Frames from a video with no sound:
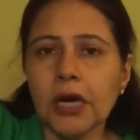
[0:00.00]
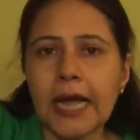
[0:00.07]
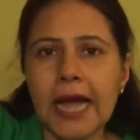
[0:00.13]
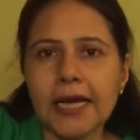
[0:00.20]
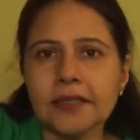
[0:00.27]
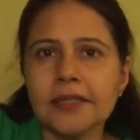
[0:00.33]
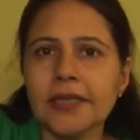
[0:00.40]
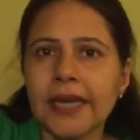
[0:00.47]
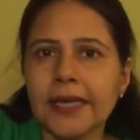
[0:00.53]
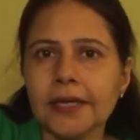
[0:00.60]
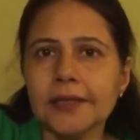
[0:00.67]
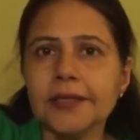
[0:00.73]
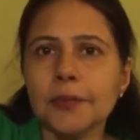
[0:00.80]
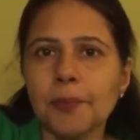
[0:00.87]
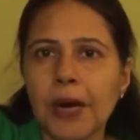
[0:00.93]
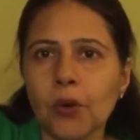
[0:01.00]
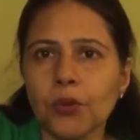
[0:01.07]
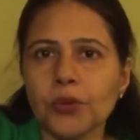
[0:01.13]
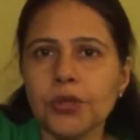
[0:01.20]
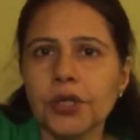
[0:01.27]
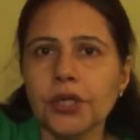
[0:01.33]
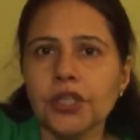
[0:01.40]
acts like a
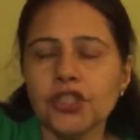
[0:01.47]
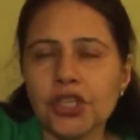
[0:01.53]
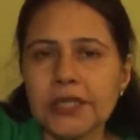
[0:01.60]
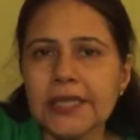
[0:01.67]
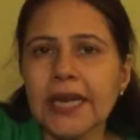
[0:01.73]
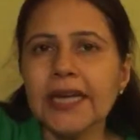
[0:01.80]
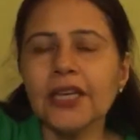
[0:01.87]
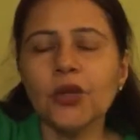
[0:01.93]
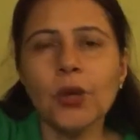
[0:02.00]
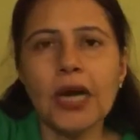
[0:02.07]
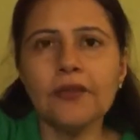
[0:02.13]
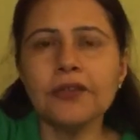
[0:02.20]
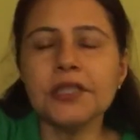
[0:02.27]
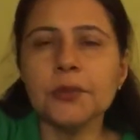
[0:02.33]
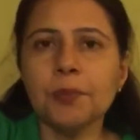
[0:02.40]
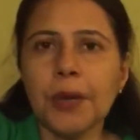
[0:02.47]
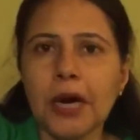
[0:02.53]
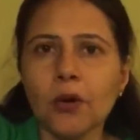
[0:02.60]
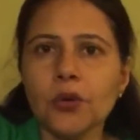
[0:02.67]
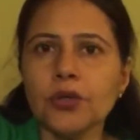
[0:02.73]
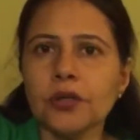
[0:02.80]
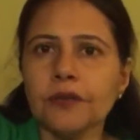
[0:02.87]
spout. Just like you have a
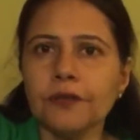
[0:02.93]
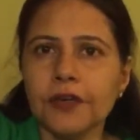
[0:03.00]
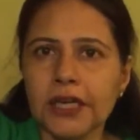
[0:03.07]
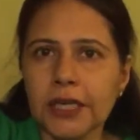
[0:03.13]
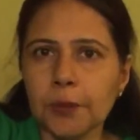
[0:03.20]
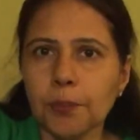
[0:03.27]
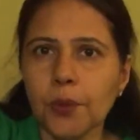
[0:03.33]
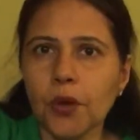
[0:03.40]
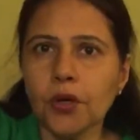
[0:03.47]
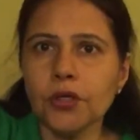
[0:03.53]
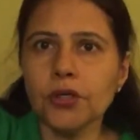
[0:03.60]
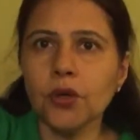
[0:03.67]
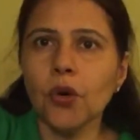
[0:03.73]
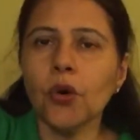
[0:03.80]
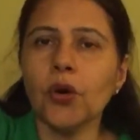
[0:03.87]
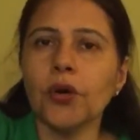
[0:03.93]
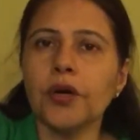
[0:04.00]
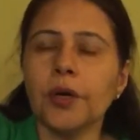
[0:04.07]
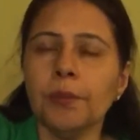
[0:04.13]
spout of a teapot or